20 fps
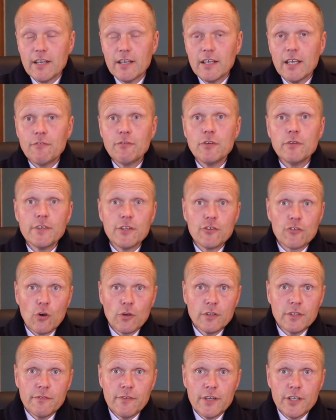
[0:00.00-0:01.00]
If you've
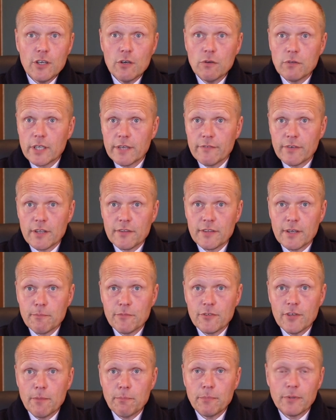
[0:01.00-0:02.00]
enjoyed the video, give it a
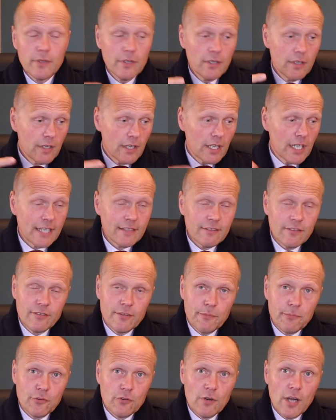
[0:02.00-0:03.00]
thumbs up. Click the
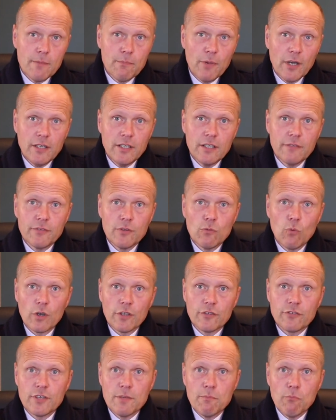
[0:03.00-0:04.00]
subscribe button if you
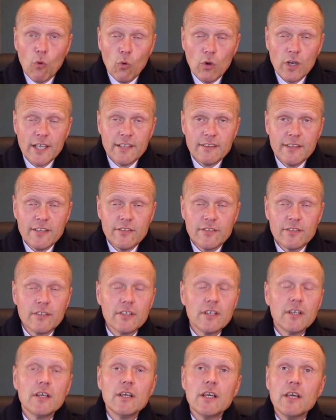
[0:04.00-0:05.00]
want to see more like this.
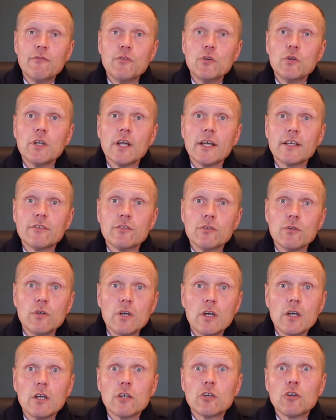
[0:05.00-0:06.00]
If you'd like
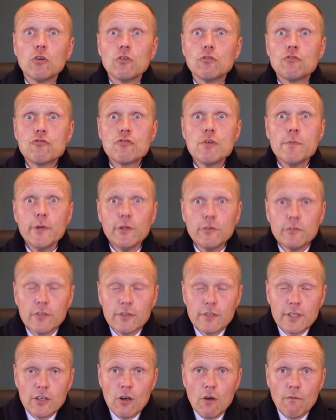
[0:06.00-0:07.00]
to contribute
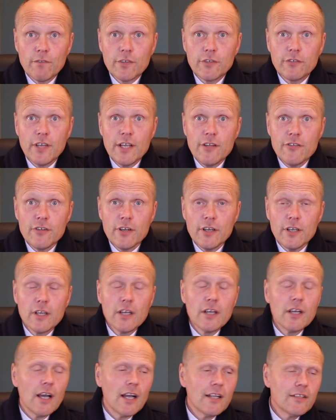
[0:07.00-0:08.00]
to the conversation
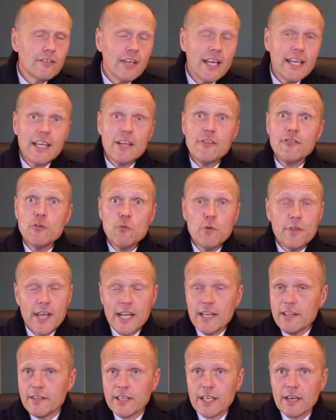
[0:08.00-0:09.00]
and take issue with
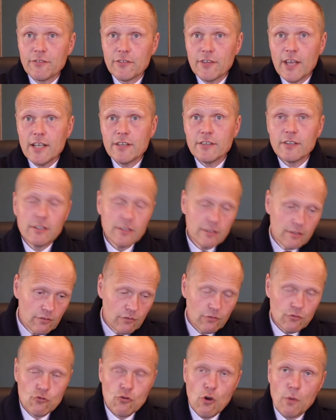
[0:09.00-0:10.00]
anything I've said,
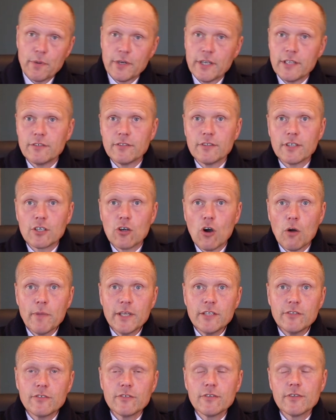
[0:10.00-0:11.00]
drop it into the
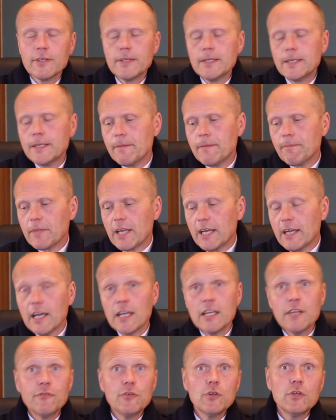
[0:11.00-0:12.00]
comments.
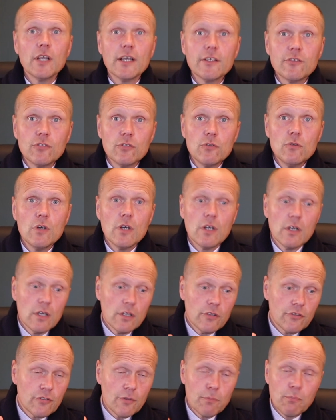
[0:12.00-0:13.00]
And if you'd like to
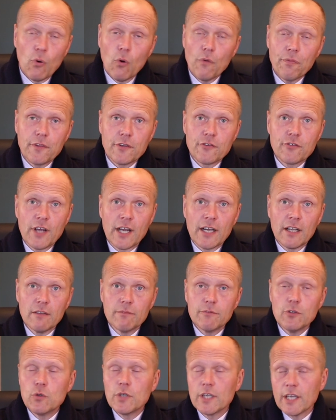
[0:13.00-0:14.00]
support the
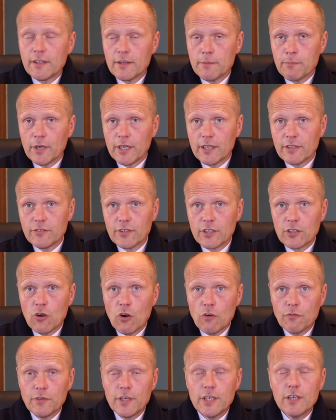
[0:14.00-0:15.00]
channel, you can either buy us a
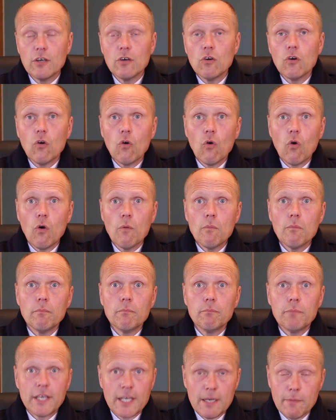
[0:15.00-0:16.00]
coffee or
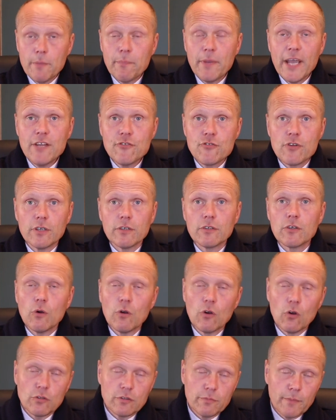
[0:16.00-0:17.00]
become a patron. Go
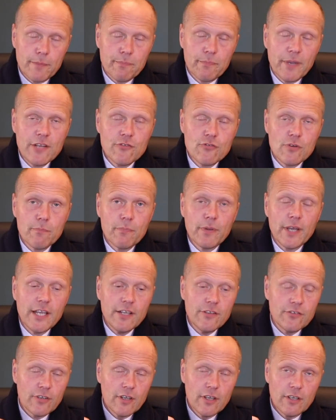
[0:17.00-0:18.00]
along to my Patreon
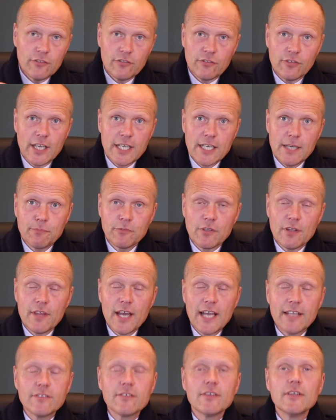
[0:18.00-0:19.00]
page, sign up to
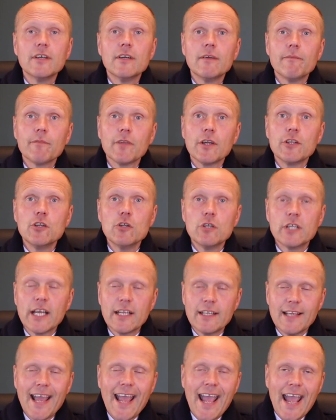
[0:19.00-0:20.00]
that, and you'll
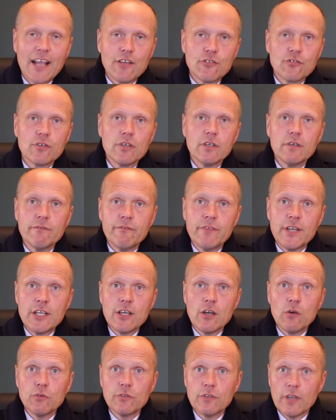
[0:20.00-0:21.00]
get extra
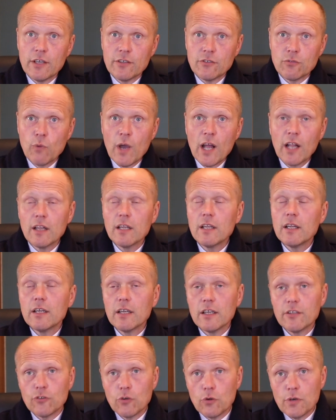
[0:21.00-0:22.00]
videos as well
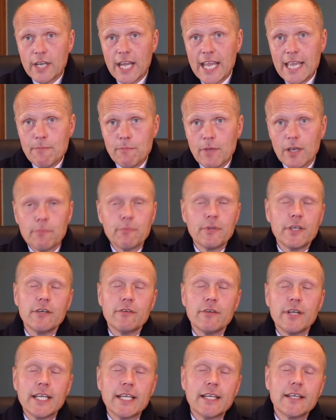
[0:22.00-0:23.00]
as your name
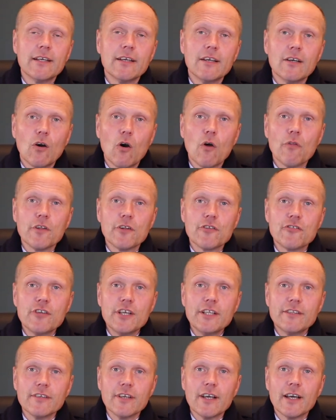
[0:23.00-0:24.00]
appearing on the
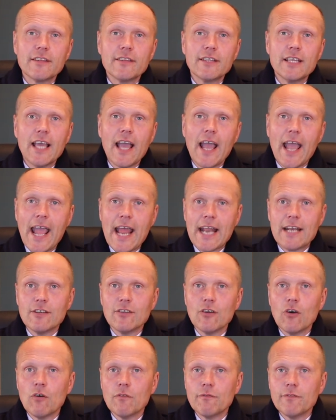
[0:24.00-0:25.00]
sheet at the
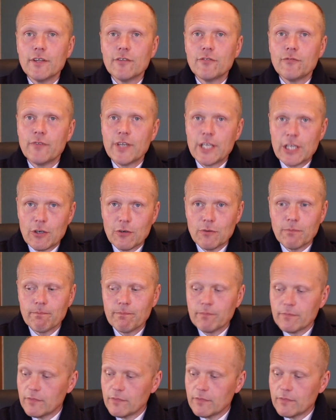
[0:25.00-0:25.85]
end of this video.